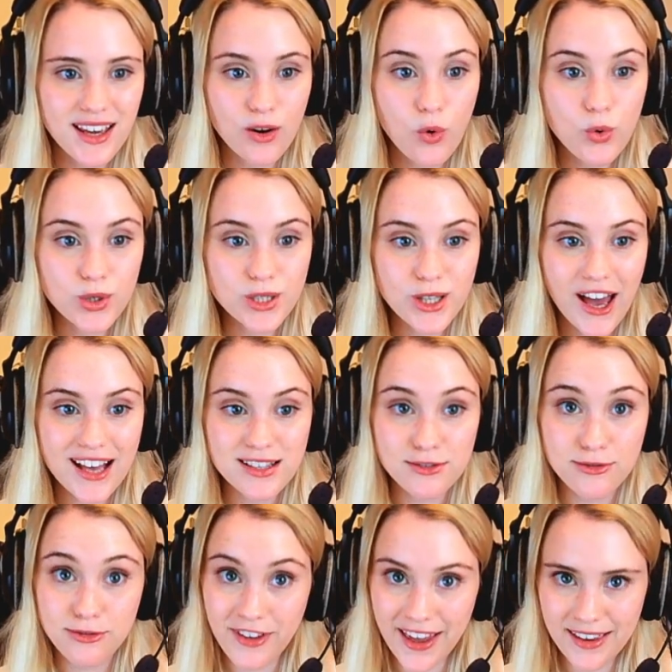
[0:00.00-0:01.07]
It also has
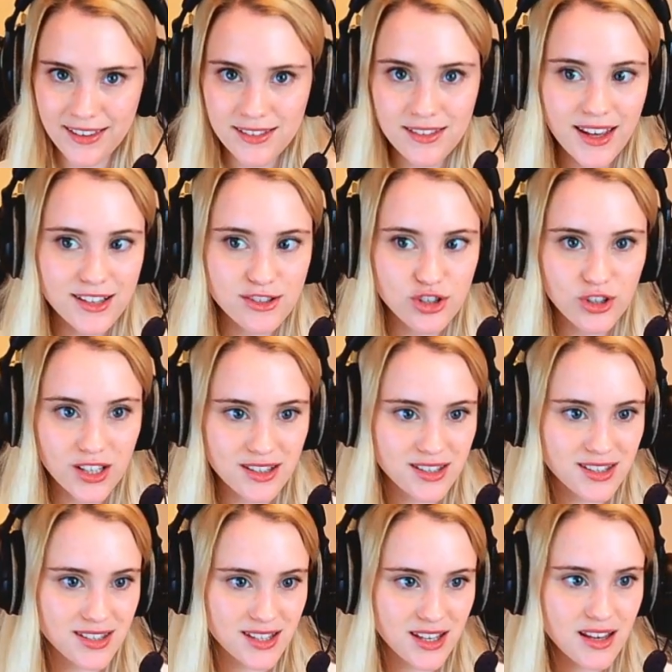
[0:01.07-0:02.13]
Veil, as you can
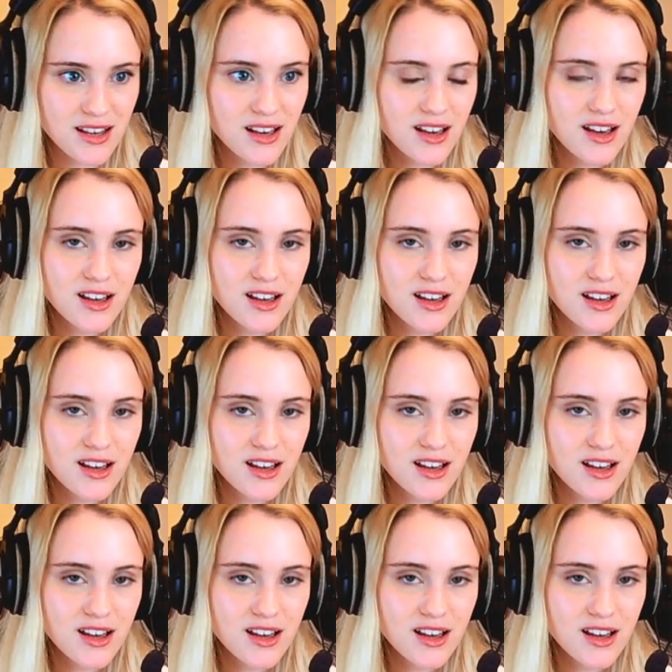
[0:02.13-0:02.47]
see,